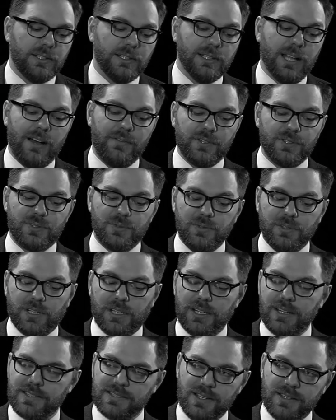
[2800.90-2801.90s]

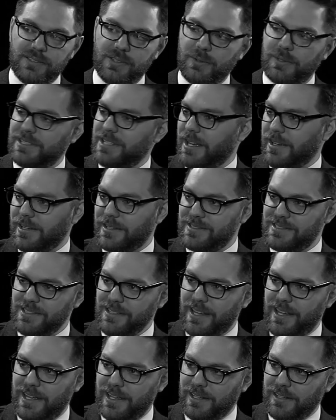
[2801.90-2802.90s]
LAvventura is also Italian
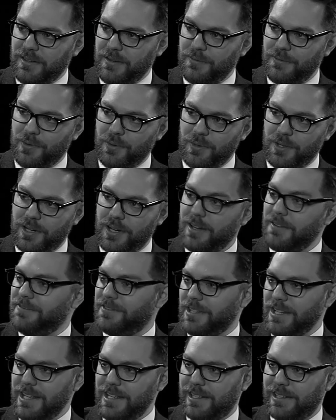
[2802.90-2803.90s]
slang for a
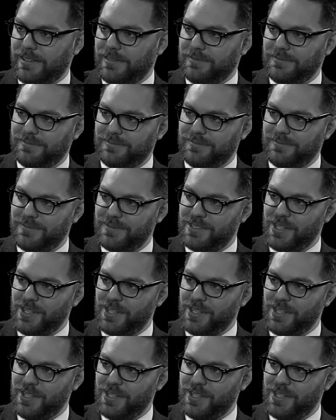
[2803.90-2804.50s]
fling.